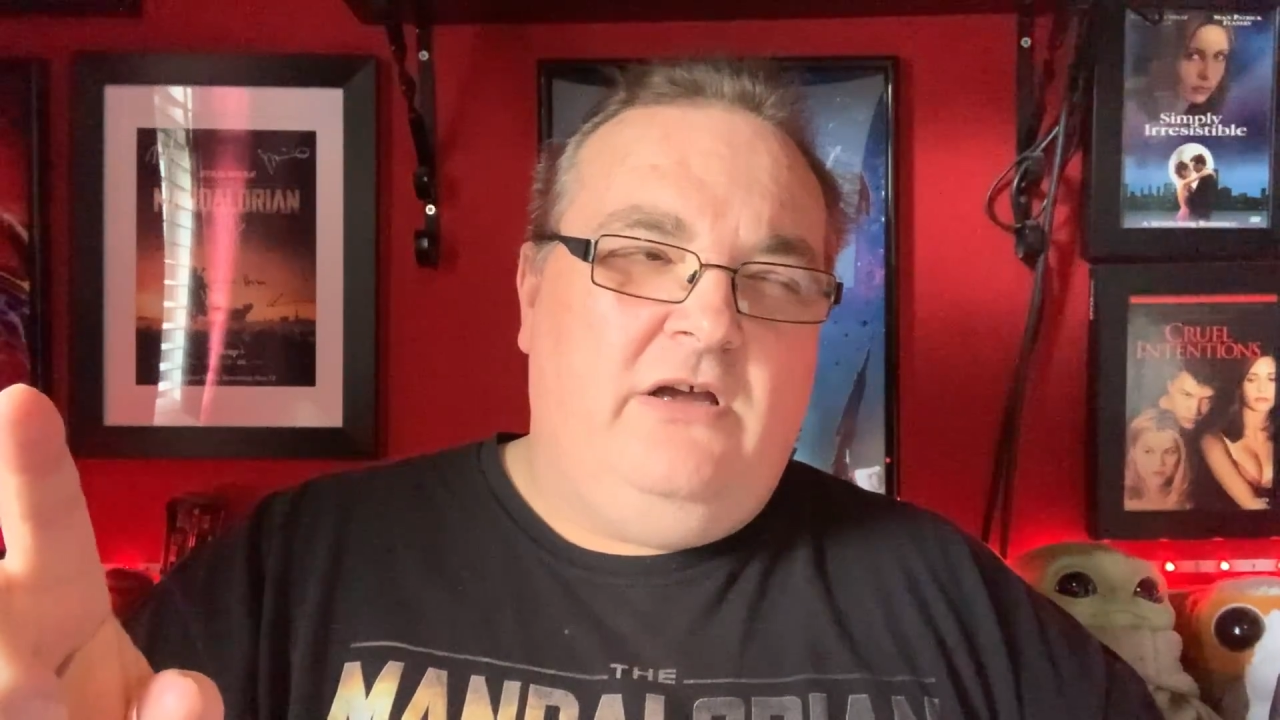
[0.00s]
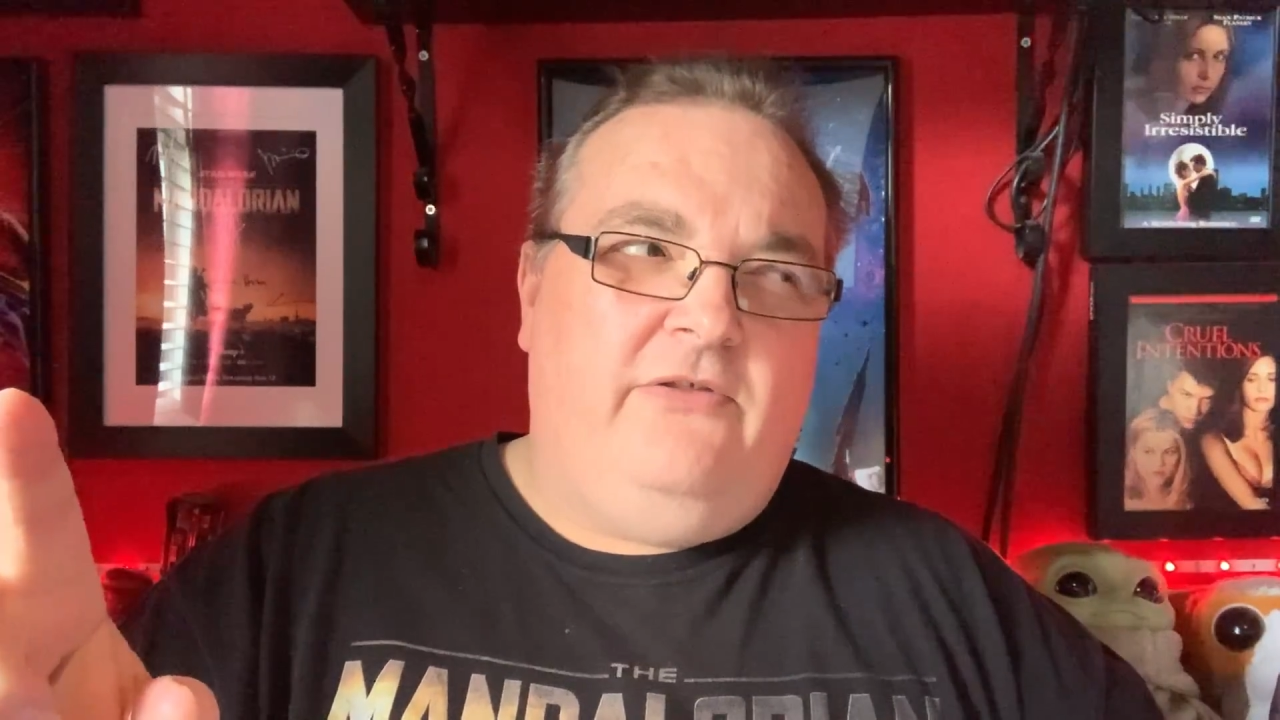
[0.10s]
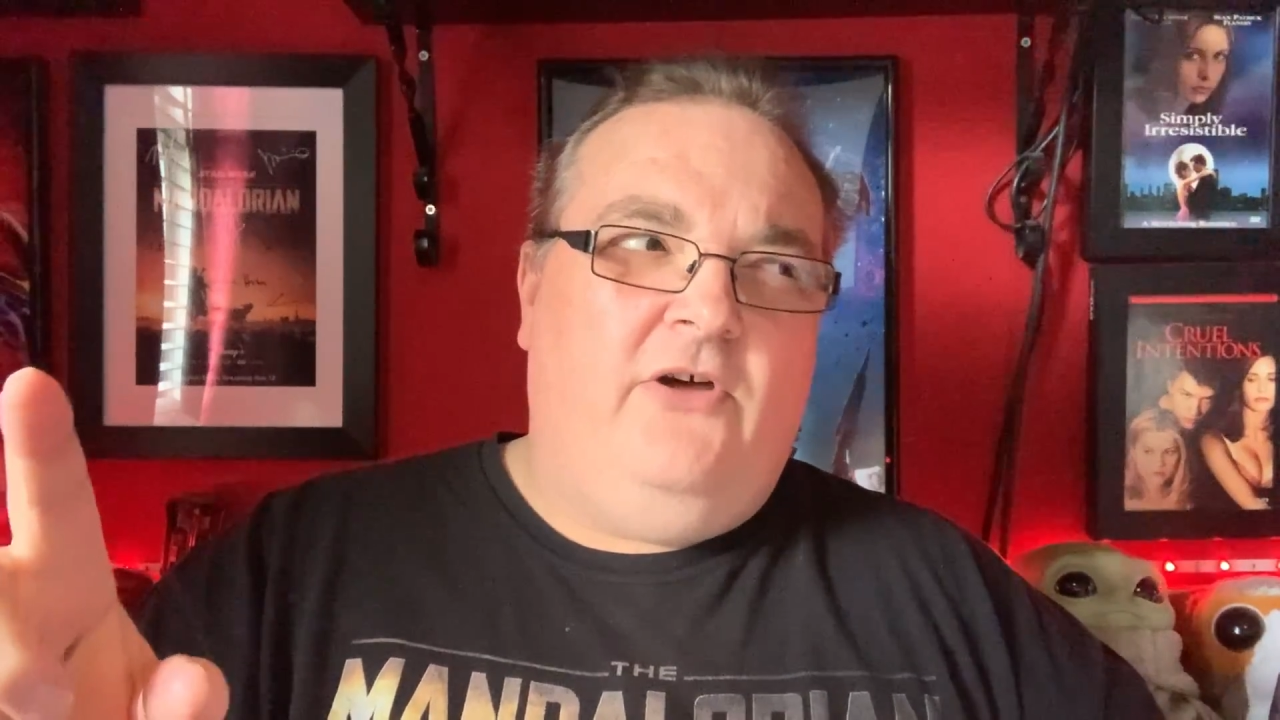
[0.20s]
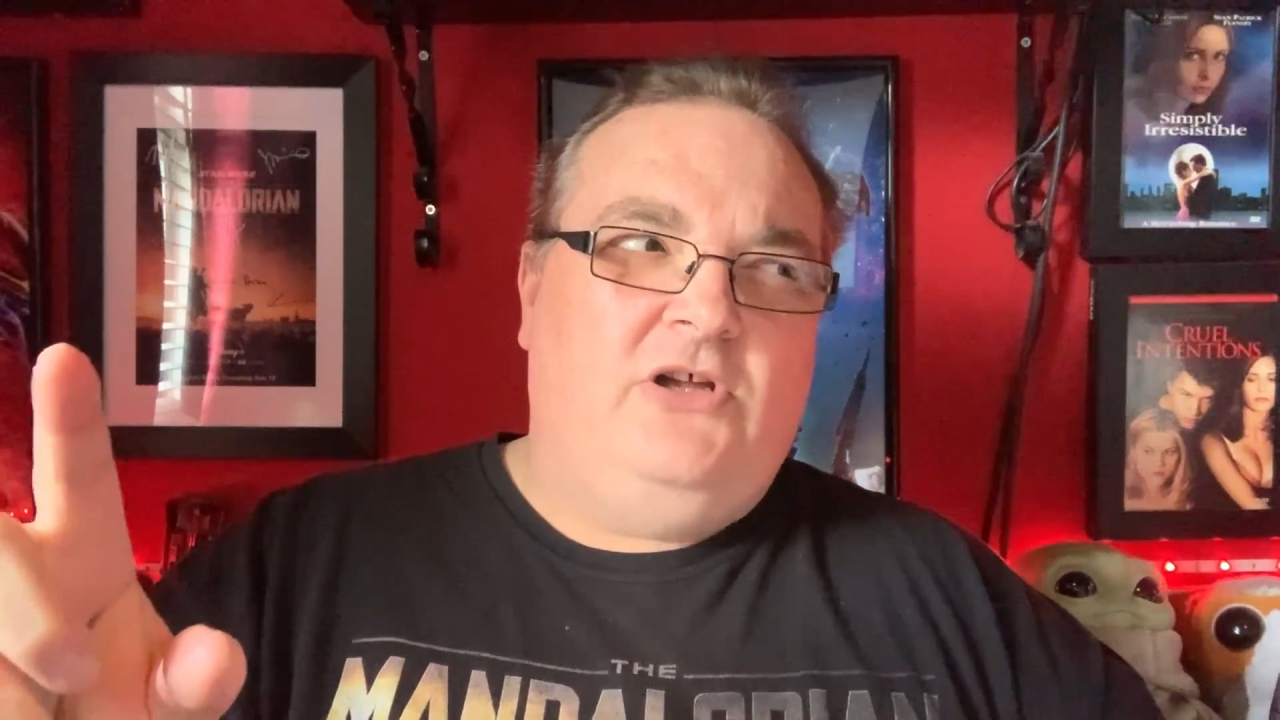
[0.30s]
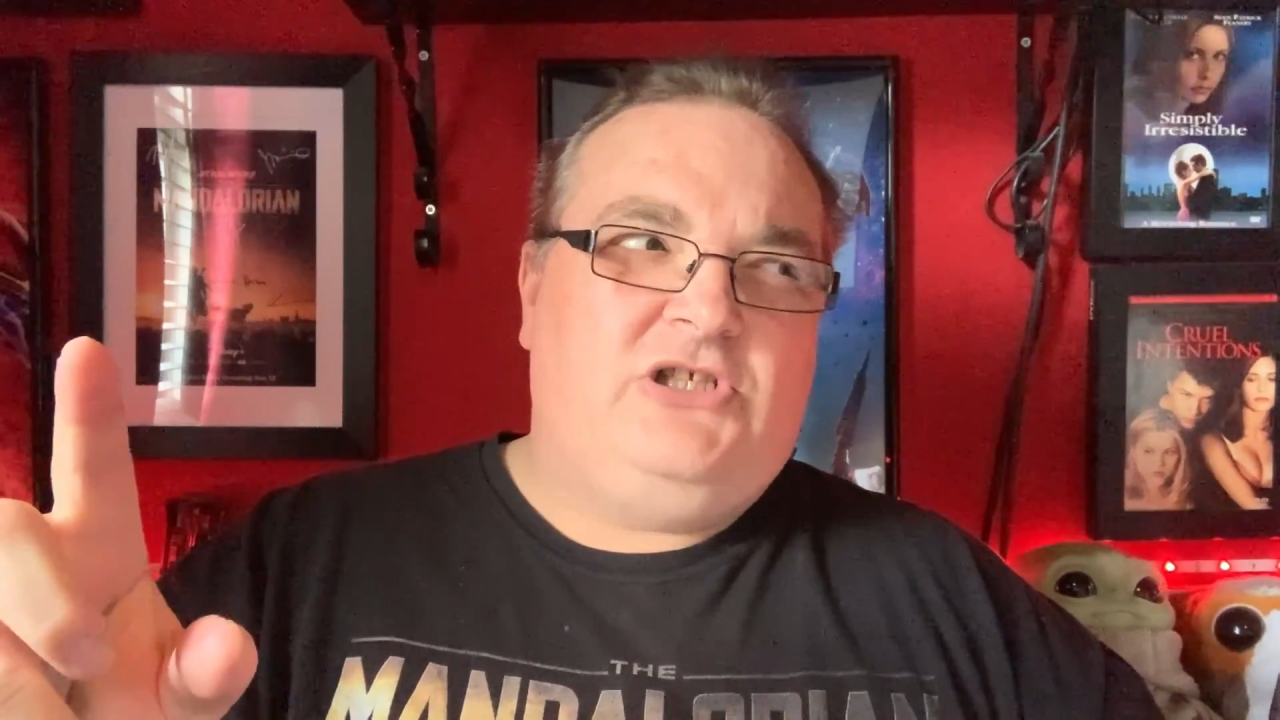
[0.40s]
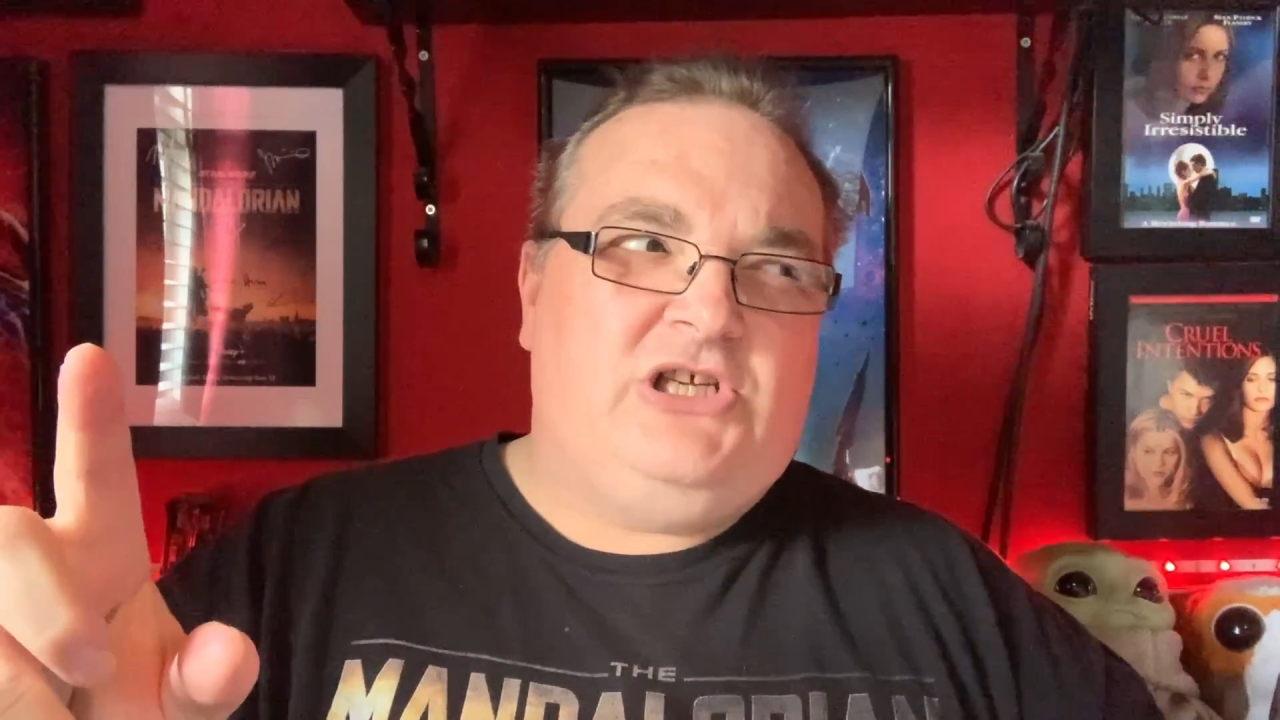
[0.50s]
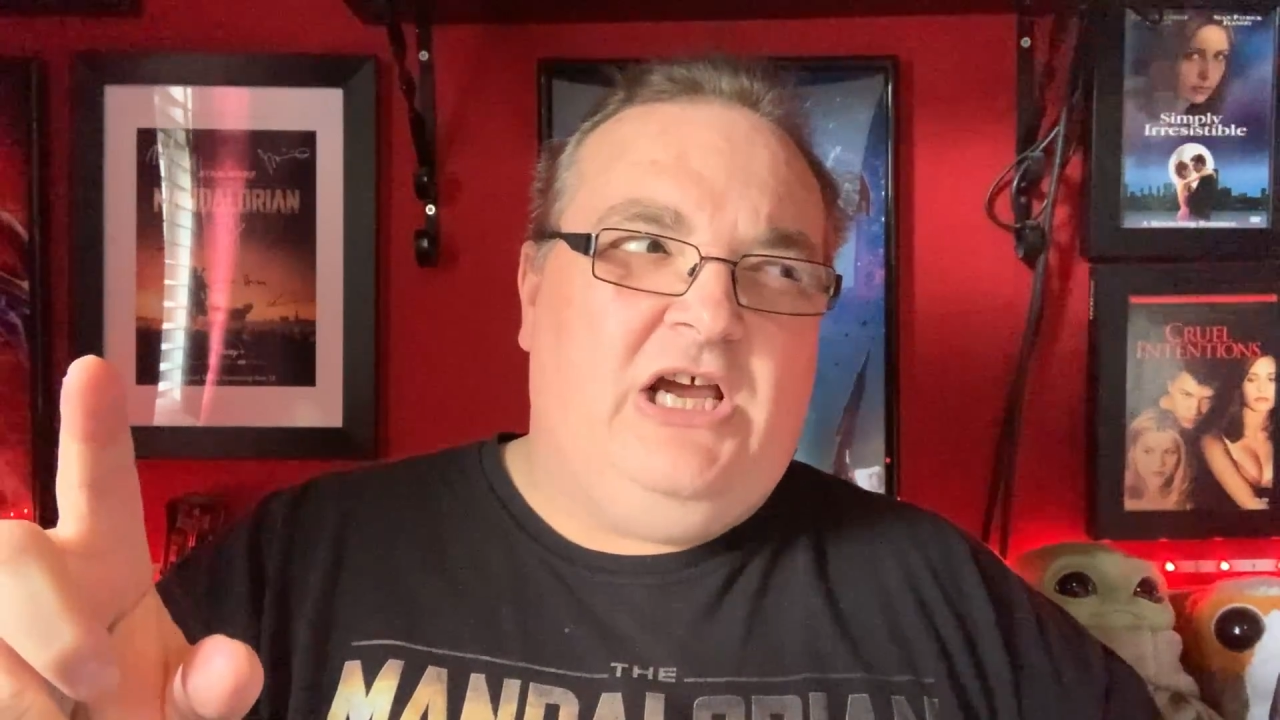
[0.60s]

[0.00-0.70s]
that